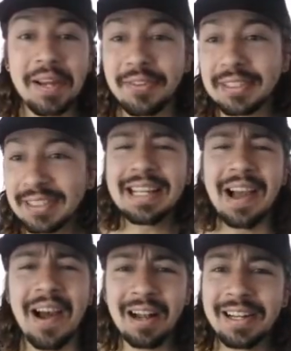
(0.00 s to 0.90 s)
for a slightly
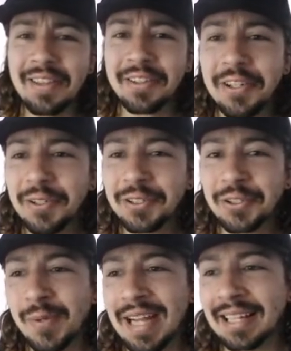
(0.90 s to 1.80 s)
earlier than
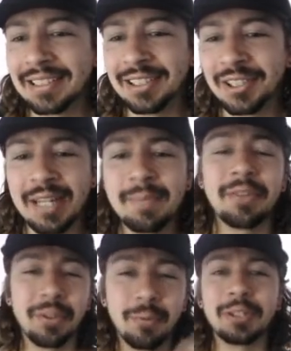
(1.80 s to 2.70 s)
usual reaction stream. And
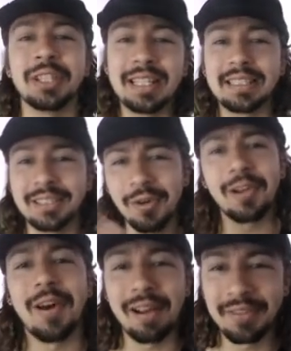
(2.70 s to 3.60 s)
if you're watching this not
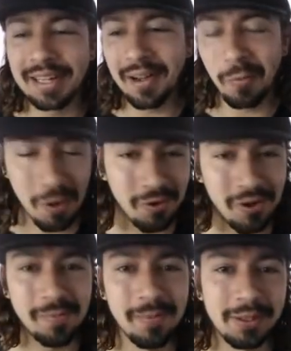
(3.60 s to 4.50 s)
live,
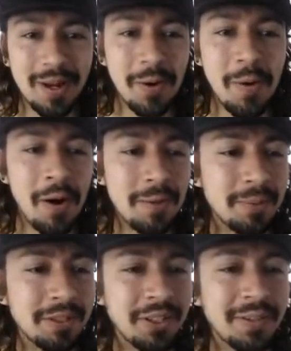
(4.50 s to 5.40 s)
welcome as well.
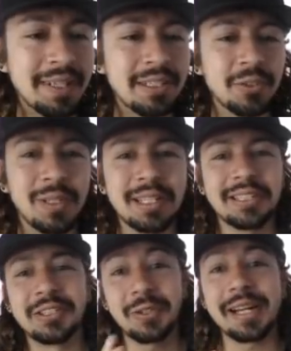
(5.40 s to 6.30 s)
Hope you do enjoy the
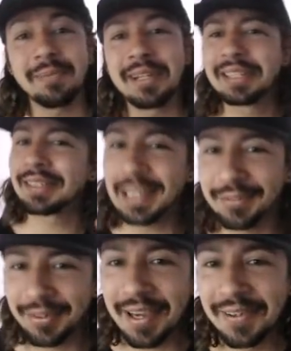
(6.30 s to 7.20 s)

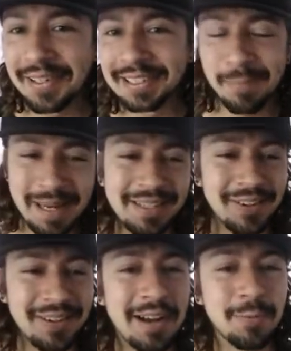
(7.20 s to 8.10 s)
stream/video, depending
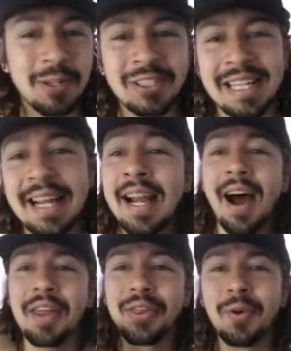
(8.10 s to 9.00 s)
on how you're watching it.
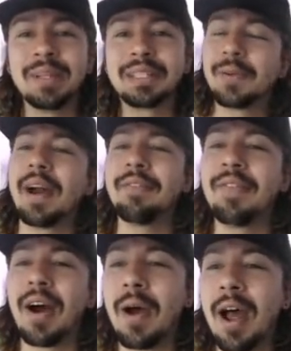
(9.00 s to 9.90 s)
I thought we'd do
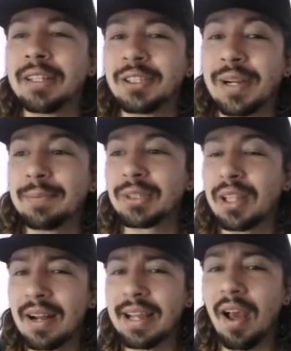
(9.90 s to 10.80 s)
a stream
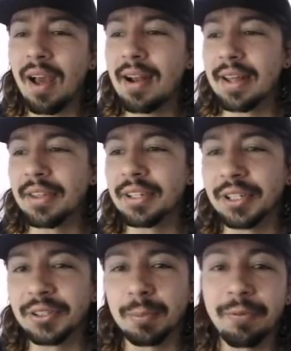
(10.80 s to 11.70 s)
slightly earlier than
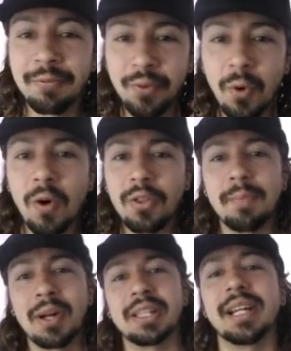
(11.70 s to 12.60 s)
usual before the
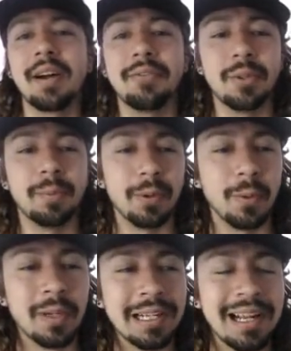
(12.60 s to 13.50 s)
Monday Night
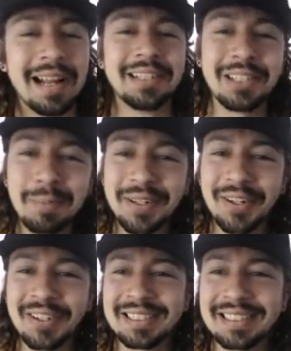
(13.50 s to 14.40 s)
Football, just
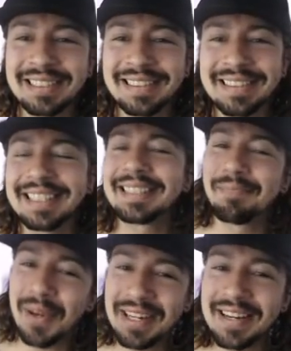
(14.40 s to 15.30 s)
because this
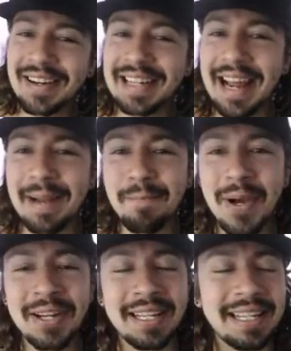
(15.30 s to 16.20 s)
Monday night game,
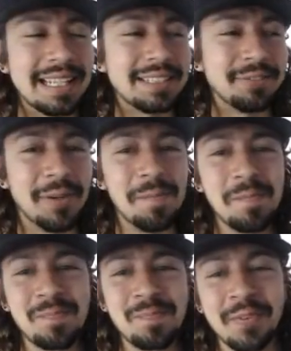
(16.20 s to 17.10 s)
Burnley against Fulham,
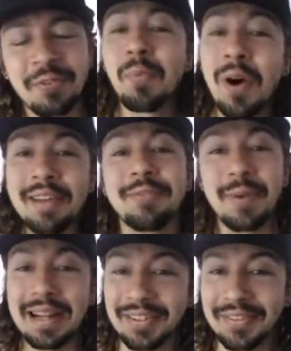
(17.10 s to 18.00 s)
from what I've
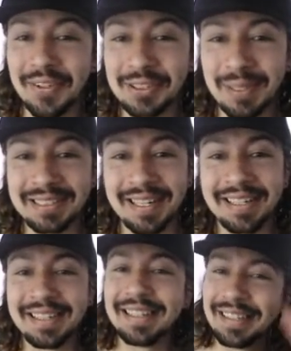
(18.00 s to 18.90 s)
read on Twitter,
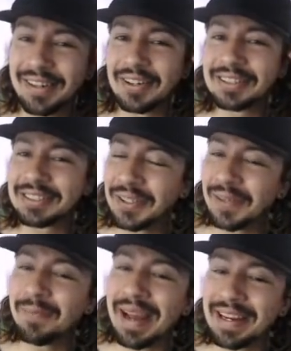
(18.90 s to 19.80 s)
not
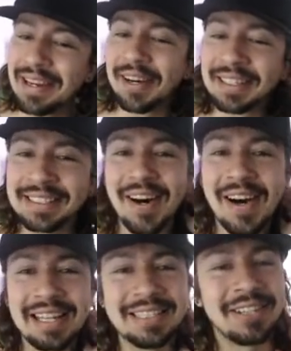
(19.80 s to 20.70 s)
too many of us are
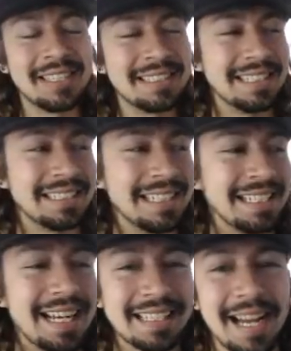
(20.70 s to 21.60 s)
interested
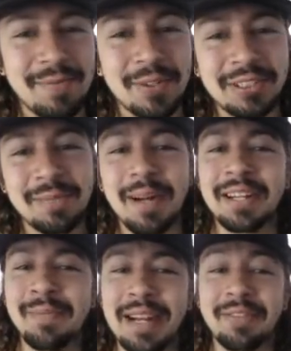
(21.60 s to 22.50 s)
in that game. Not too
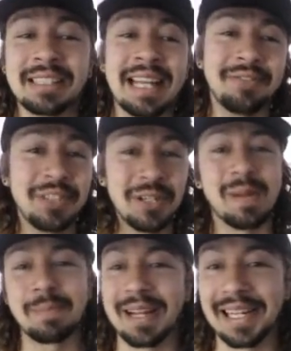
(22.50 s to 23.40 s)
many of us have too
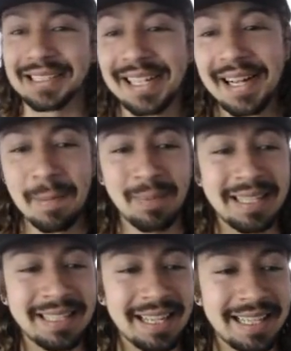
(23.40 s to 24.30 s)
many players
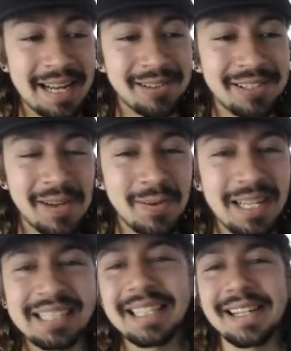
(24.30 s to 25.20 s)
playing in that game. So
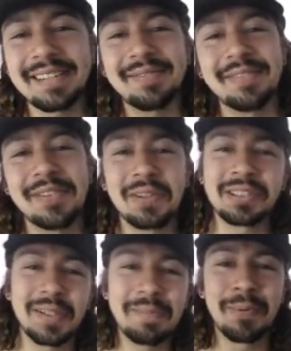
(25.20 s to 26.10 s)
is it a not
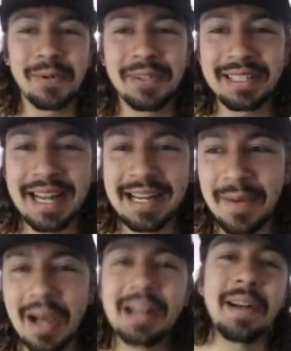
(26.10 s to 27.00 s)
so important game?
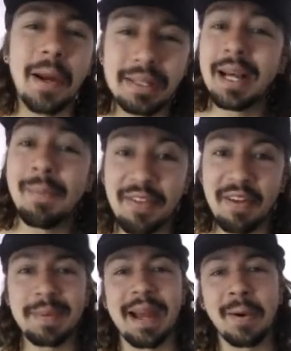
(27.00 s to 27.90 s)
I don't know. In terms of
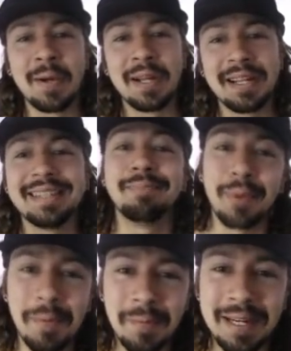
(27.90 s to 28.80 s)
FPL,
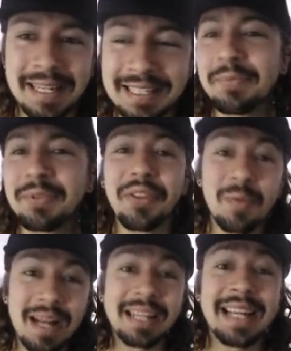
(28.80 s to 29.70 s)
probably. In terms of the
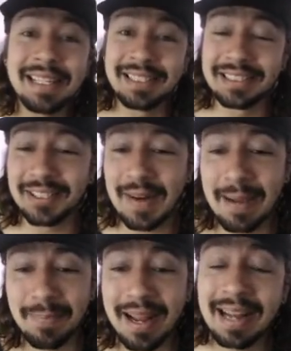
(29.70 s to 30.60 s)
relegation
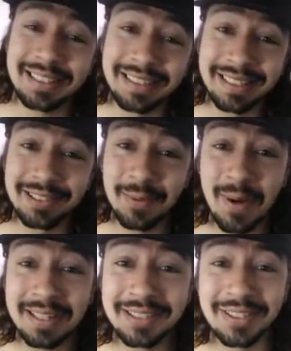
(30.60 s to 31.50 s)
scrap, actually,
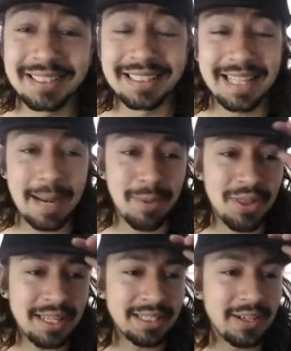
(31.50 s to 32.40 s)
quite an interesting game. But
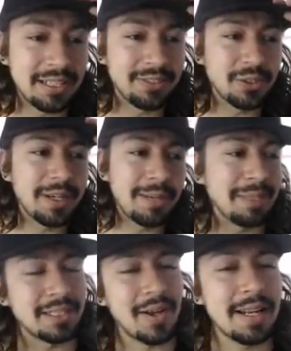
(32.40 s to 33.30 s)
thank you guys for joining
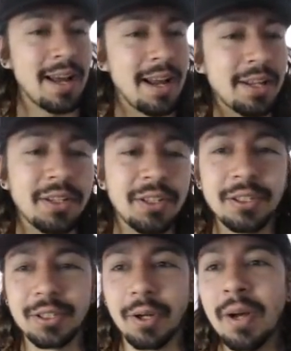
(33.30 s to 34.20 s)
me slightly earlier than
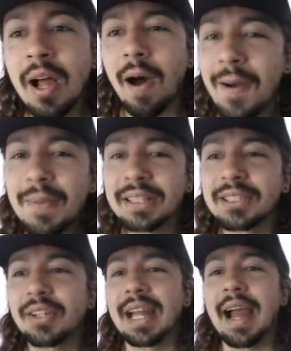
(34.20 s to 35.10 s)
usual. I hope that's
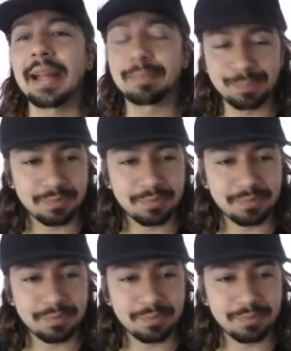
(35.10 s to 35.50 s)
okay.